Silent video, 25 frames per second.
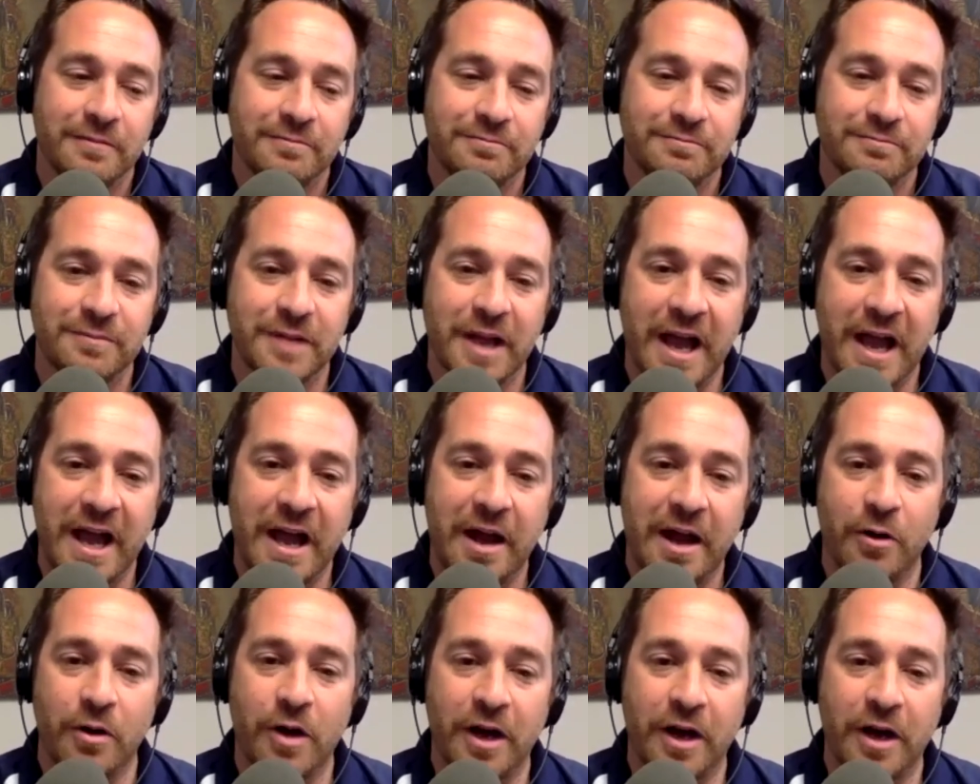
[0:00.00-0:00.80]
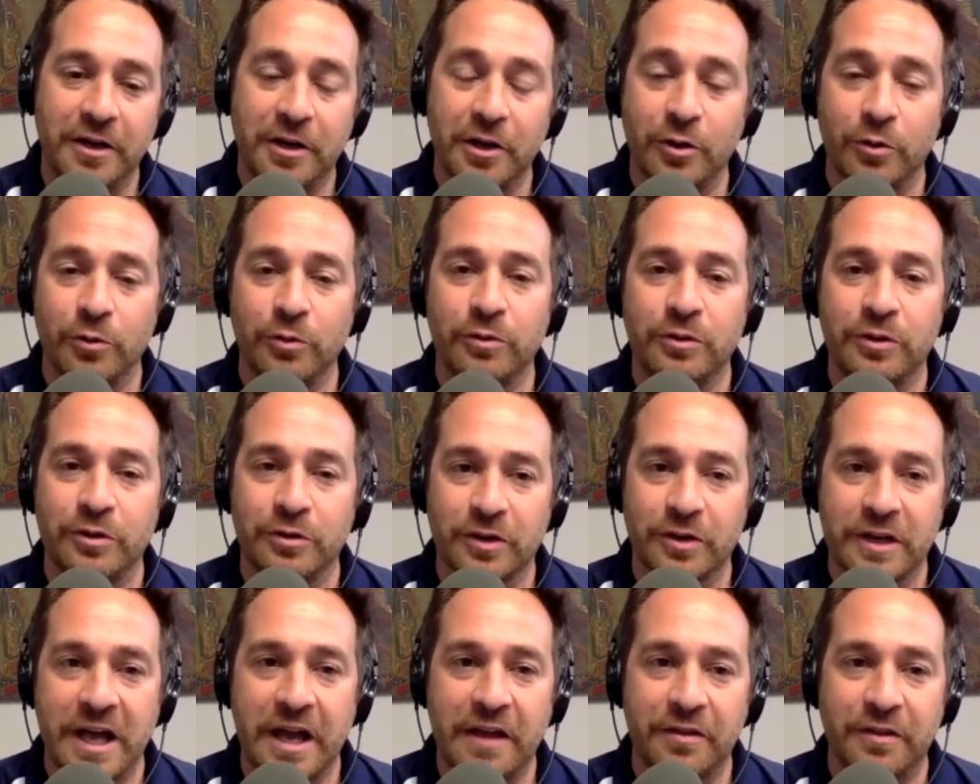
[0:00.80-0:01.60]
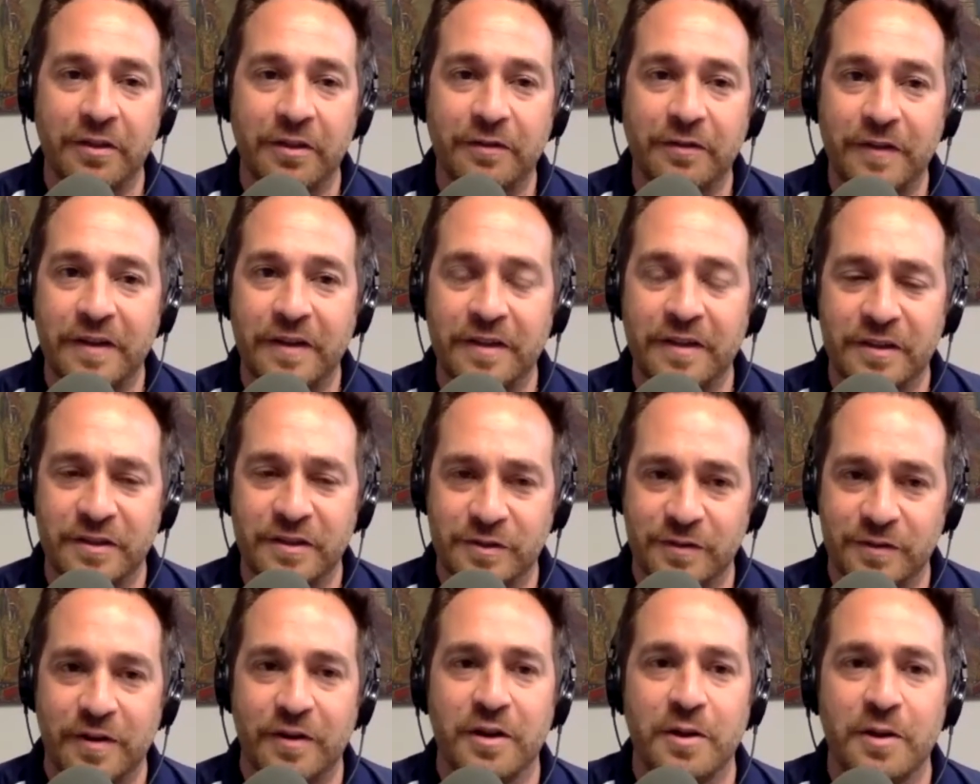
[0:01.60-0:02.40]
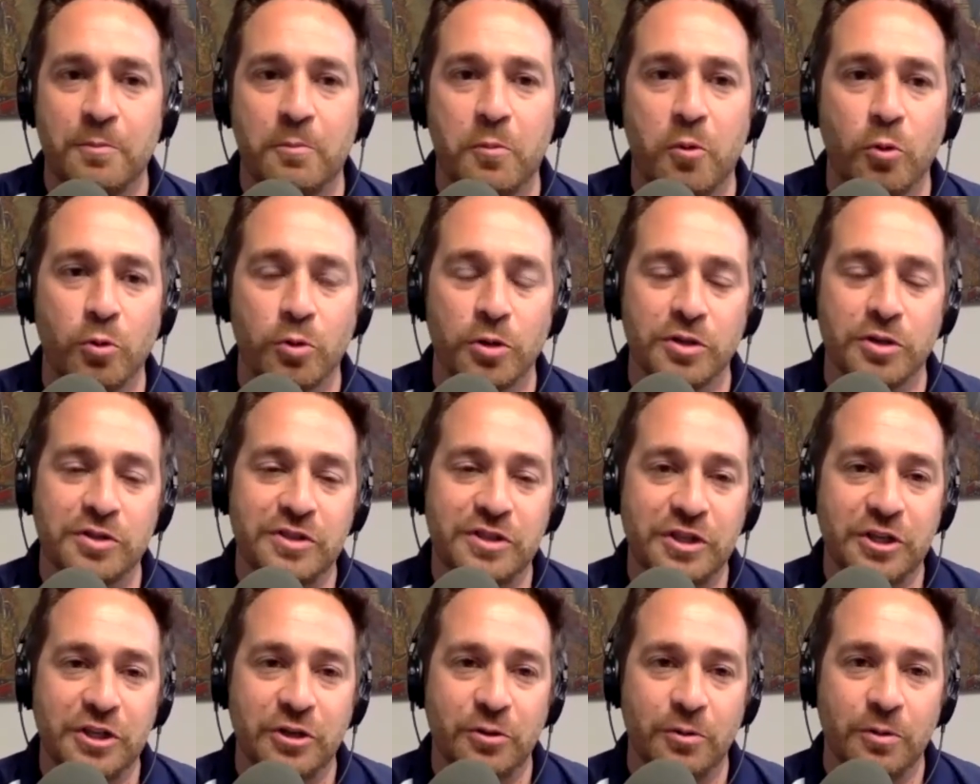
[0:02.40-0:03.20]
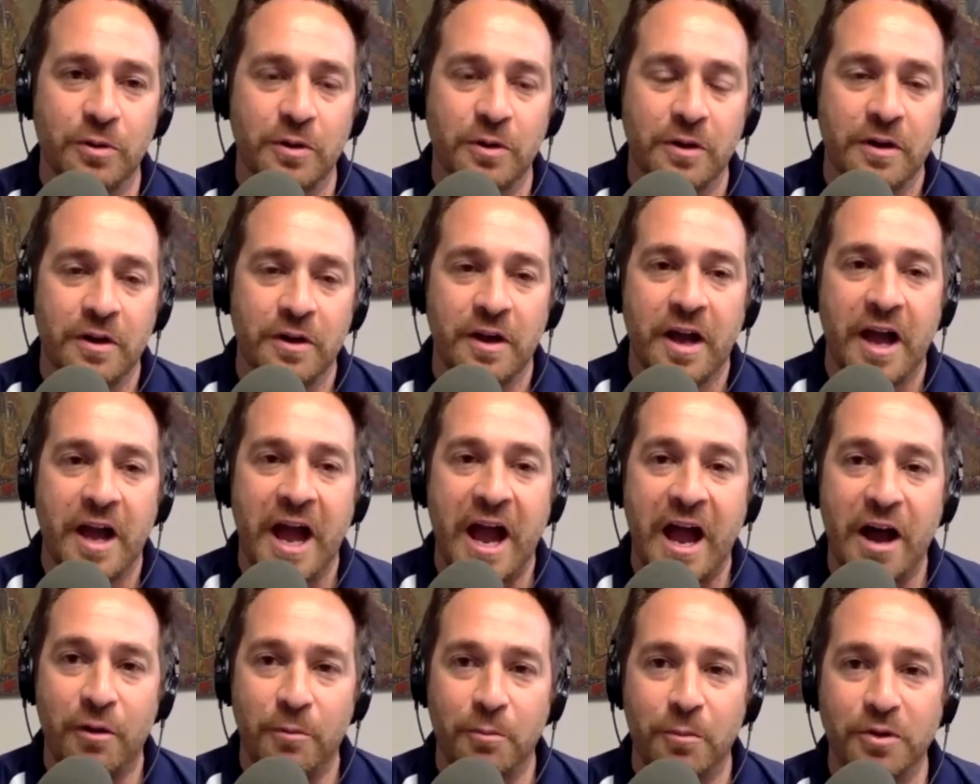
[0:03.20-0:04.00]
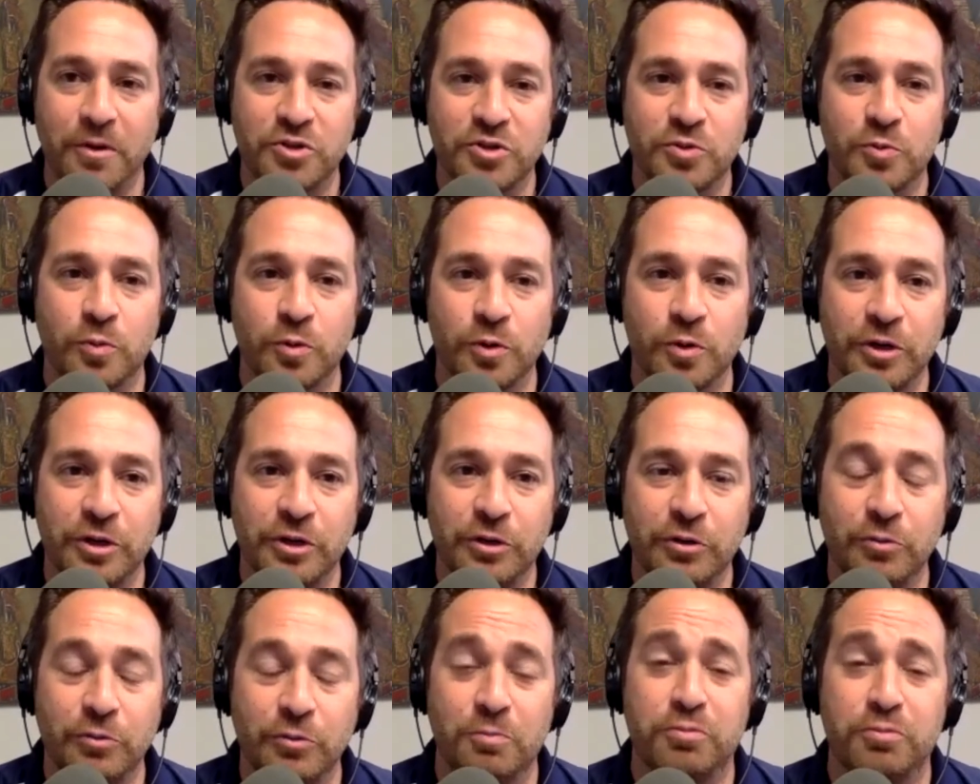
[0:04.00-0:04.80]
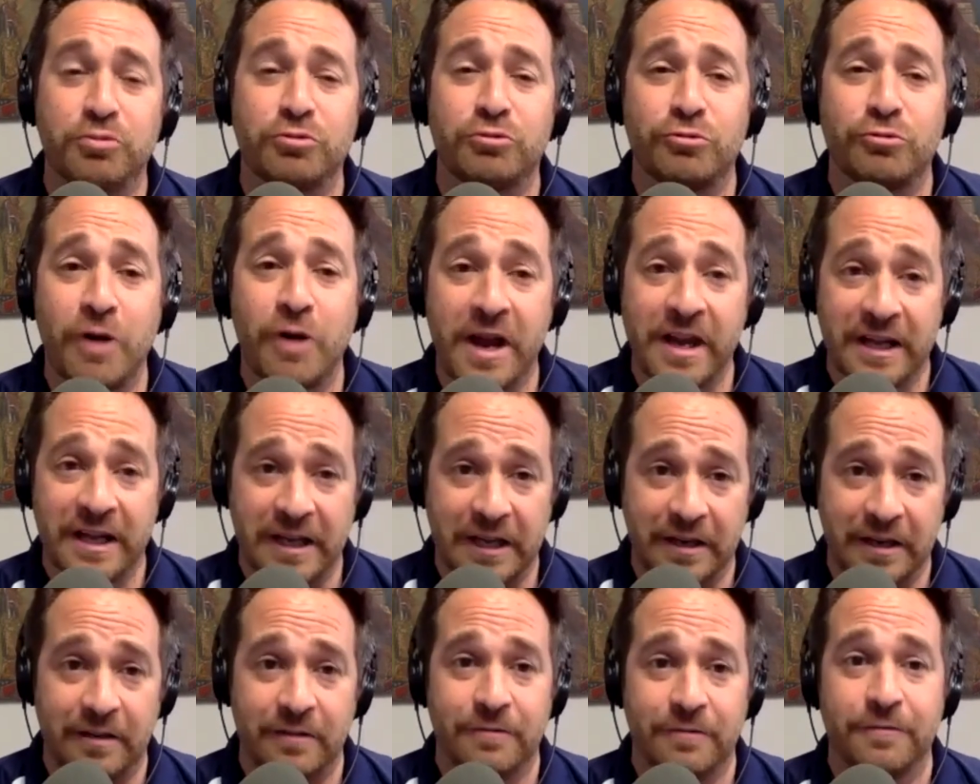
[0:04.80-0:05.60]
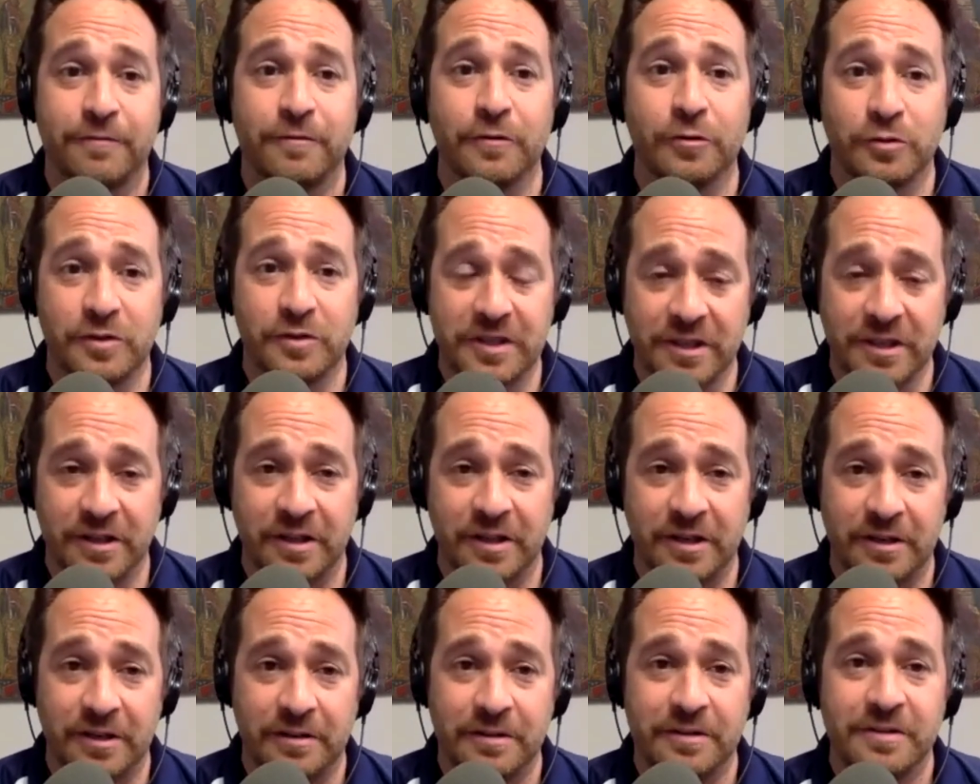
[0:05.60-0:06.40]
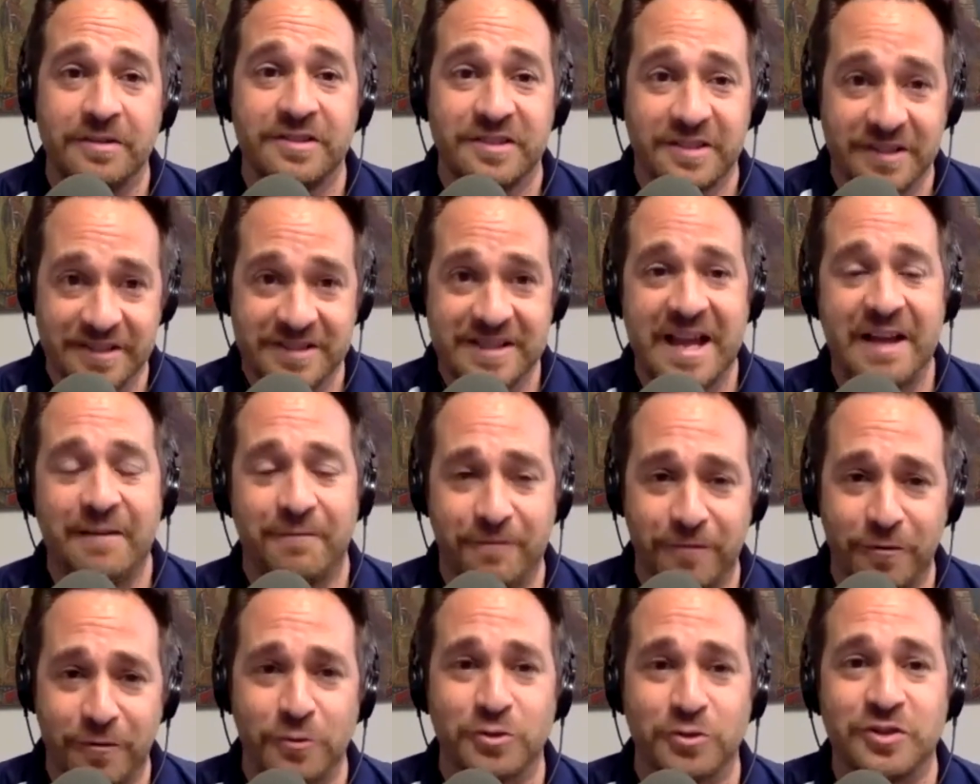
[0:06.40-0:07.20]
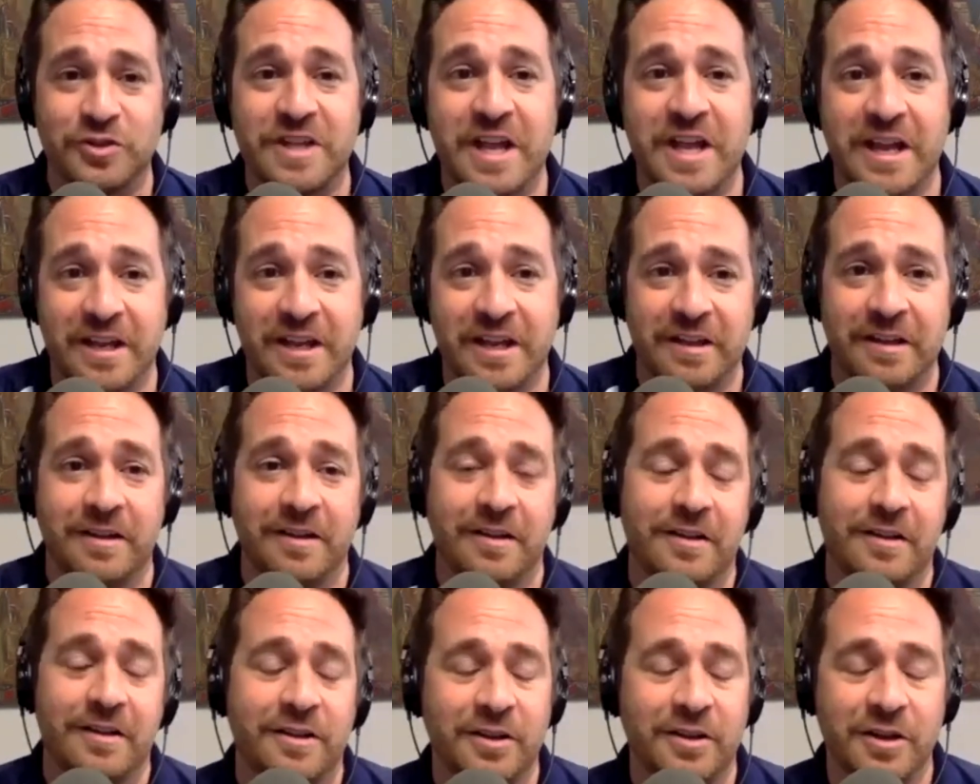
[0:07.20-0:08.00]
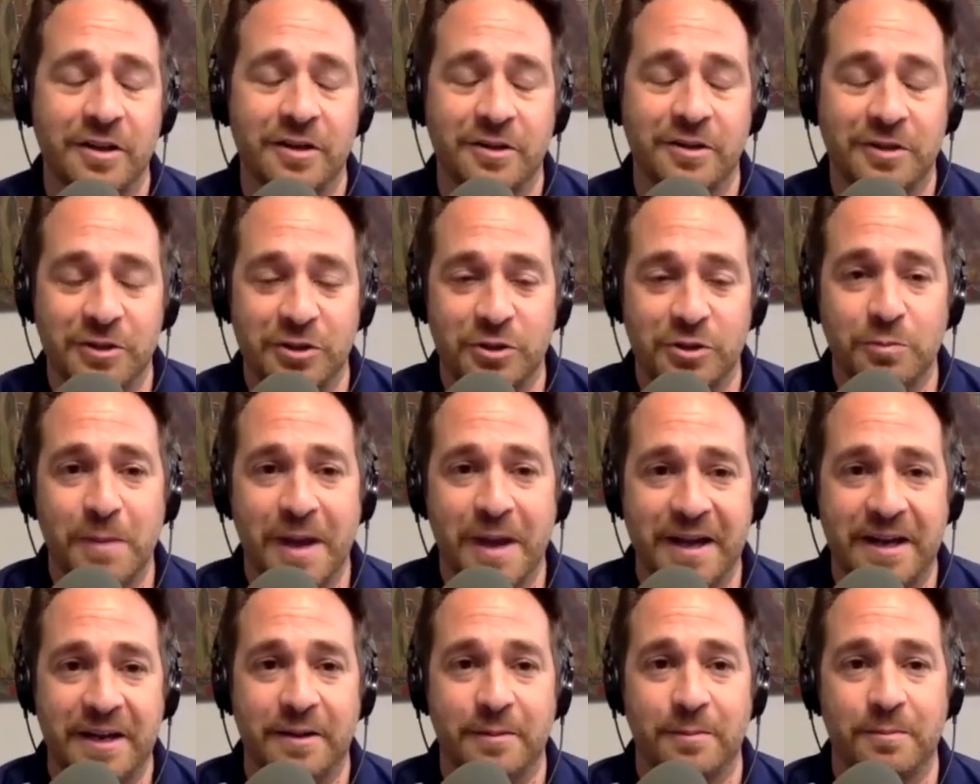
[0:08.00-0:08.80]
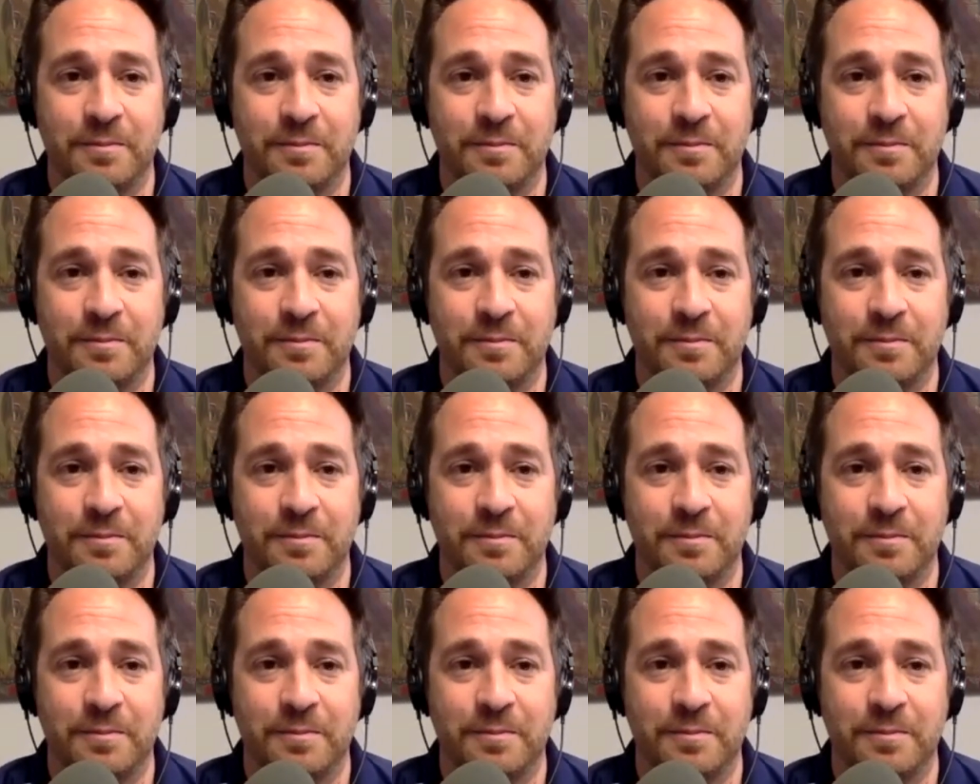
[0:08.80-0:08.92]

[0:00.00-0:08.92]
How I know your Catholic faith is very important to you. How much were you praying for Dillan since that first day you met him?